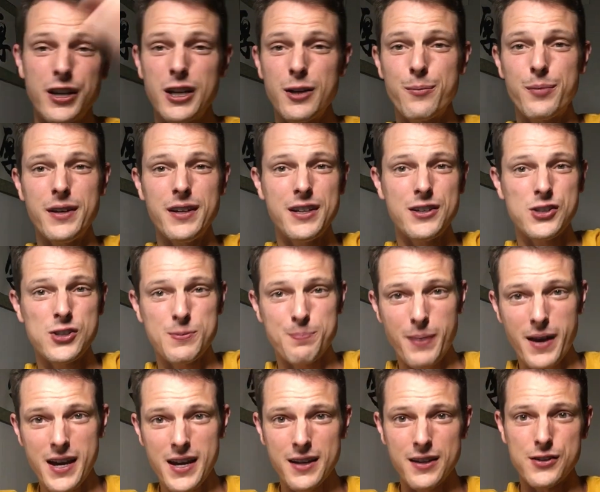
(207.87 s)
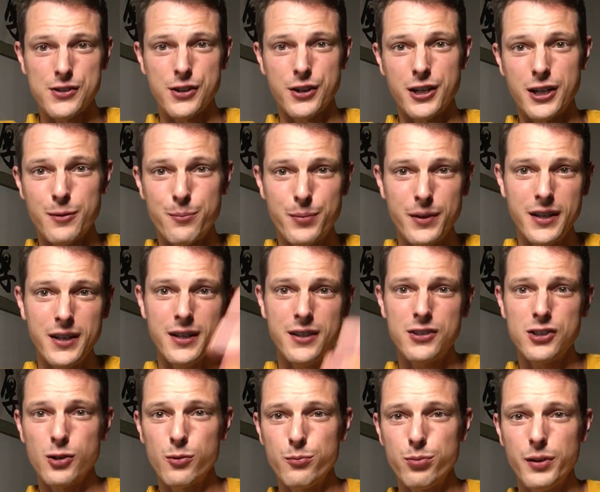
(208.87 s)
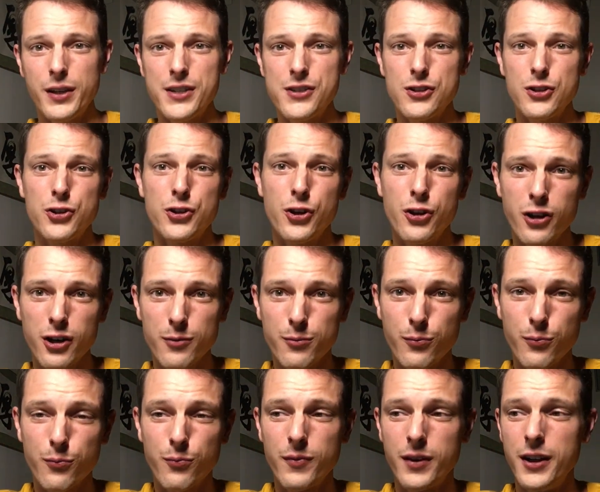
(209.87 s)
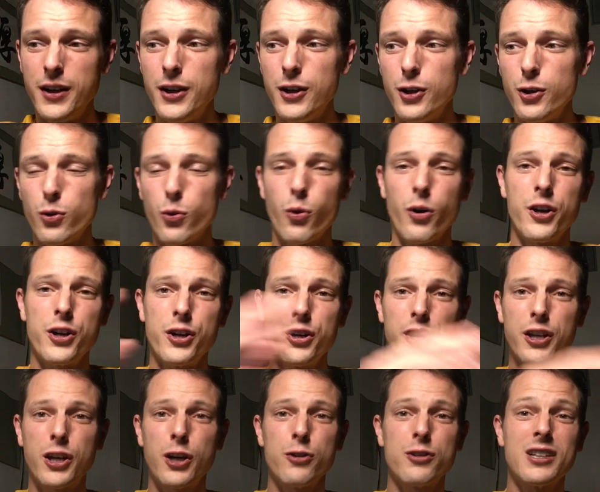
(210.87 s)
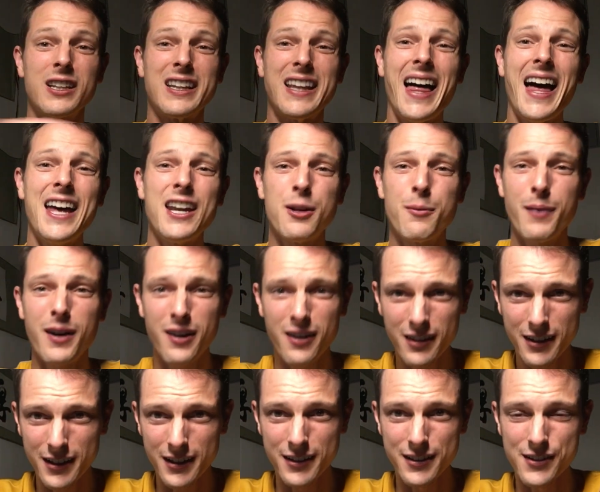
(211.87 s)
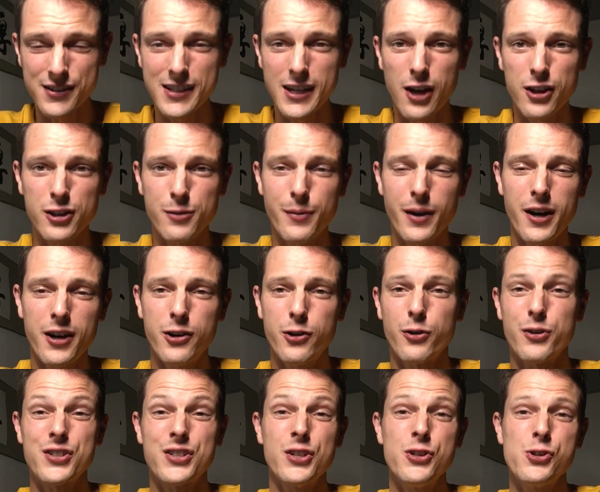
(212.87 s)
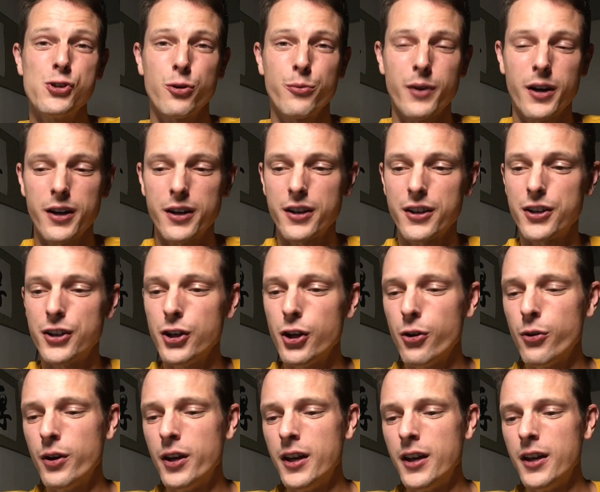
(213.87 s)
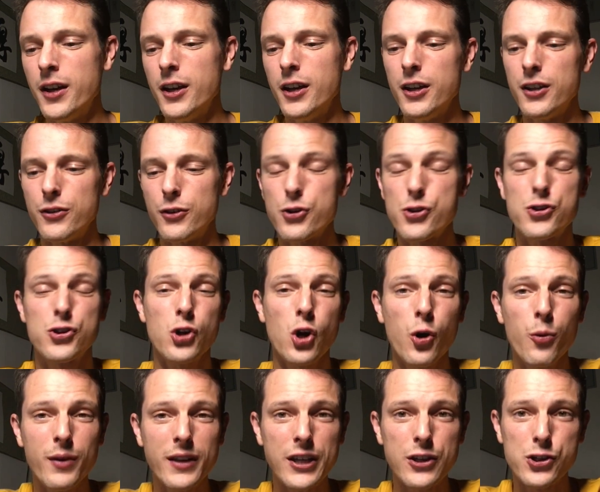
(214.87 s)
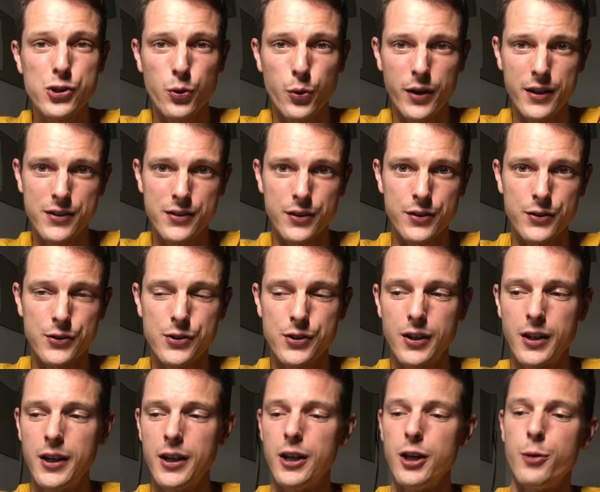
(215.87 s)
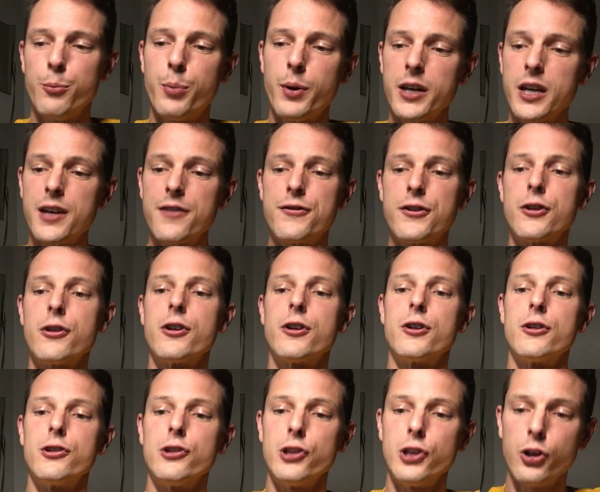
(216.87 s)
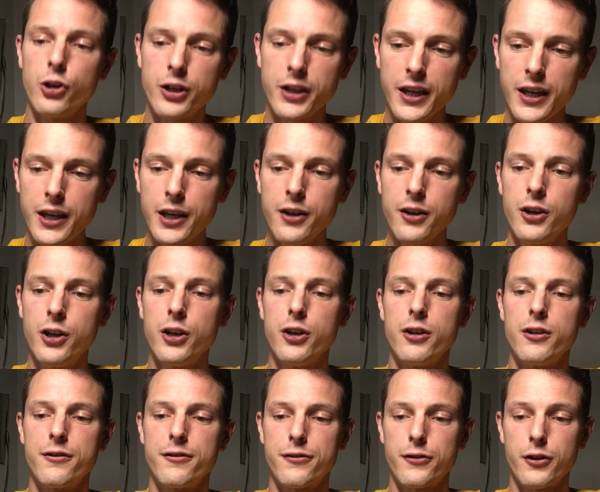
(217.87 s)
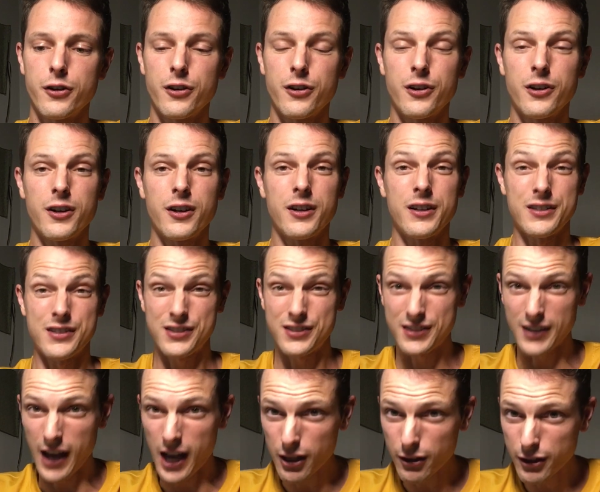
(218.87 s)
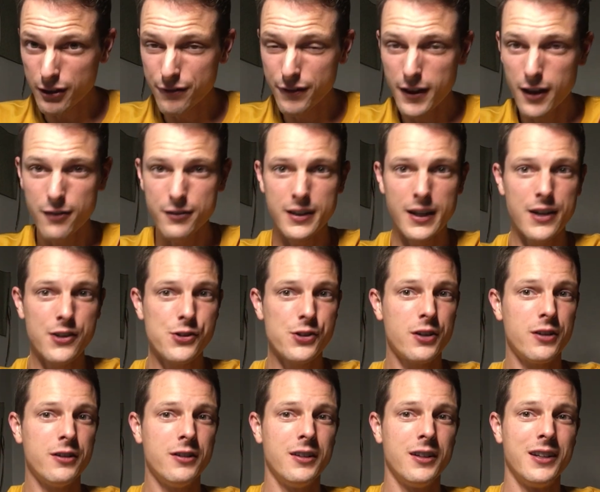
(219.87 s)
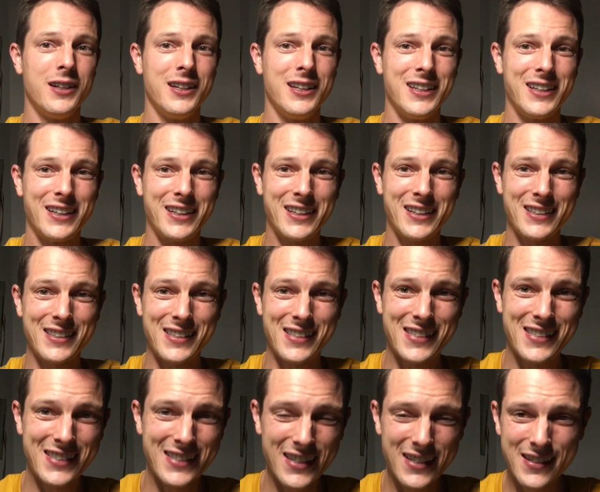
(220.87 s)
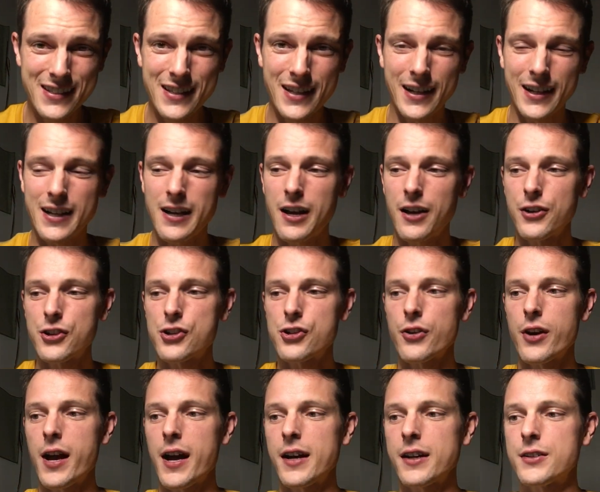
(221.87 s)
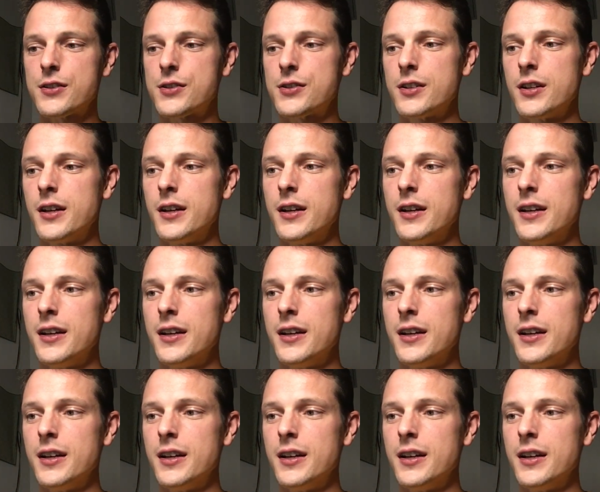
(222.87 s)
going to be in Spain? Is it going to be someplace in Europe? Or are you going to go to Latin America and South America or Central America? You know, there's so many choices. But if you're looking for a solid foundation, consistent contracts,